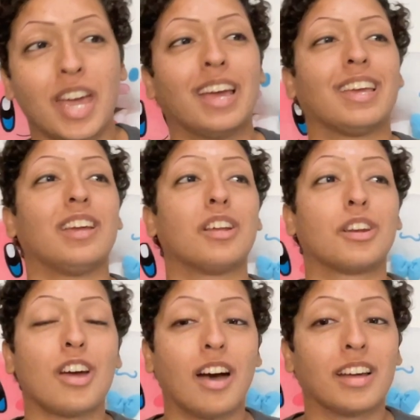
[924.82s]
He did
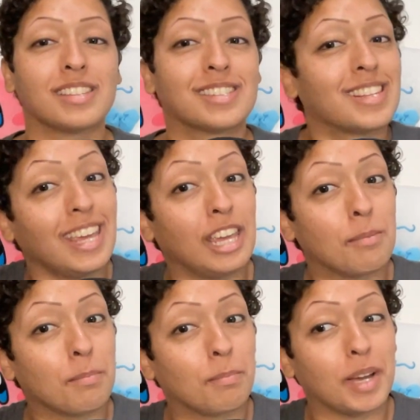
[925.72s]
not
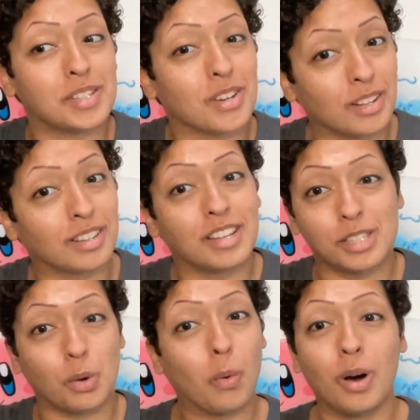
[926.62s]
seem, based on his
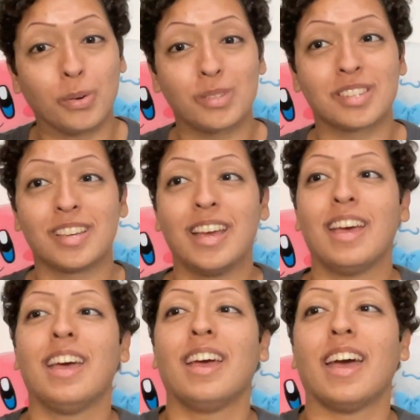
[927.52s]
quotes
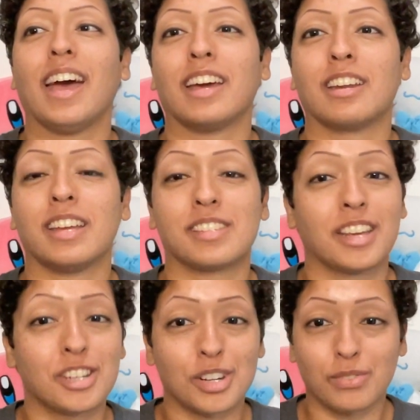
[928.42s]
and his
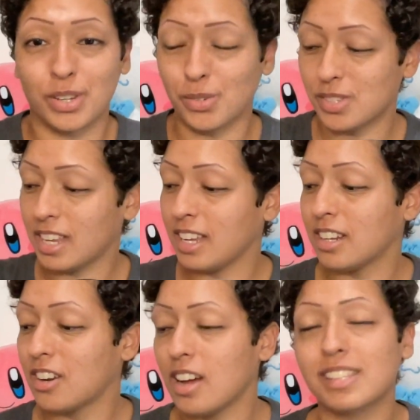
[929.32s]
interviews, he
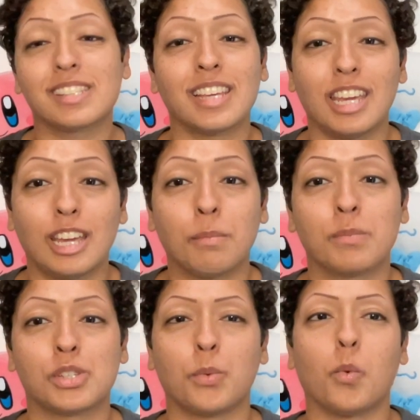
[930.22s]
did not seem
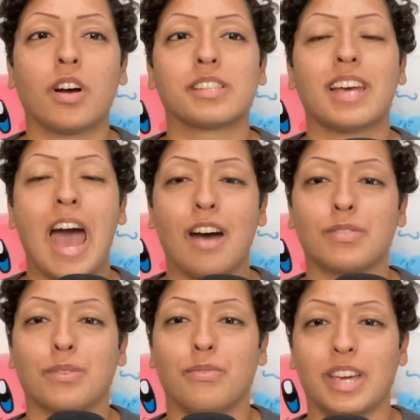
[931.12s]
to want to have
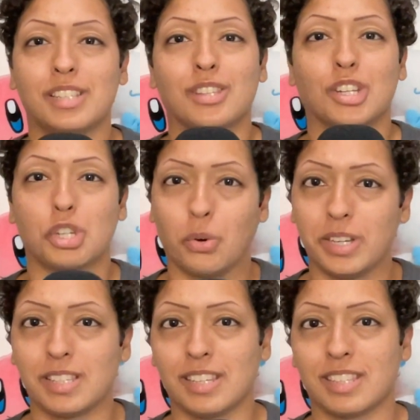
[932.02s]
to face the
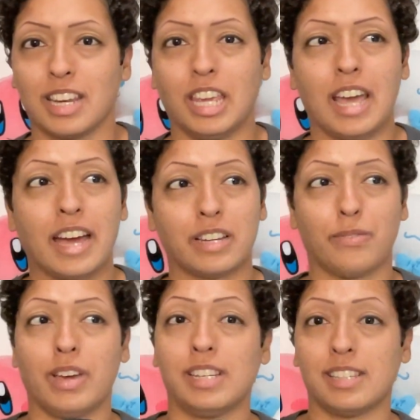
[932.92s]
choices that he had to
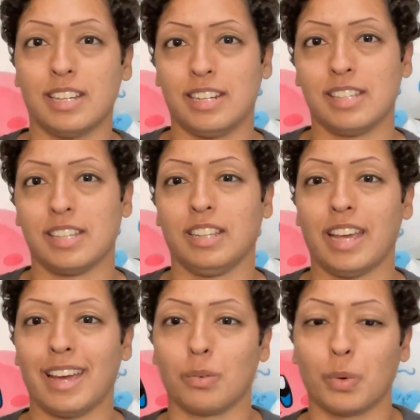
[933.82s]
face in
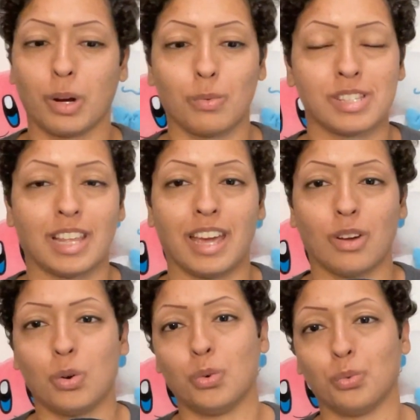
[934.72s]
Disneyland, where it was like,
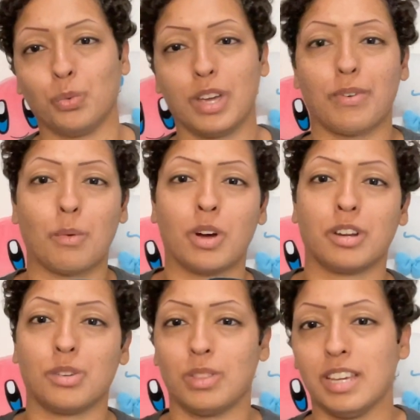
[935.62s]
ooh, if I want to
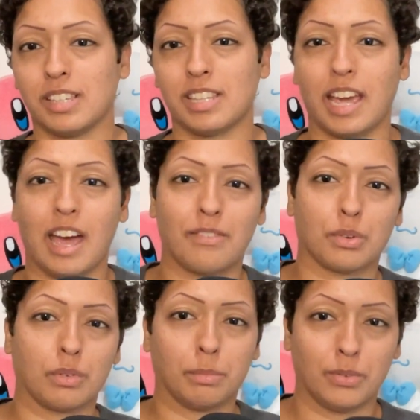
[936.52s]
do this, I have to
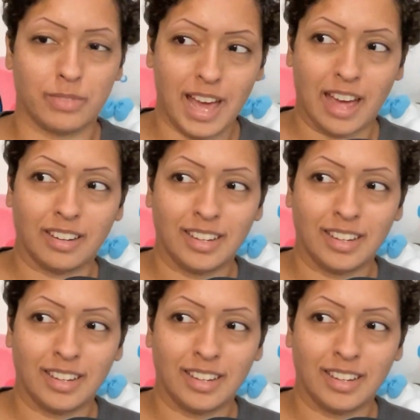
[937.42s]
remove that.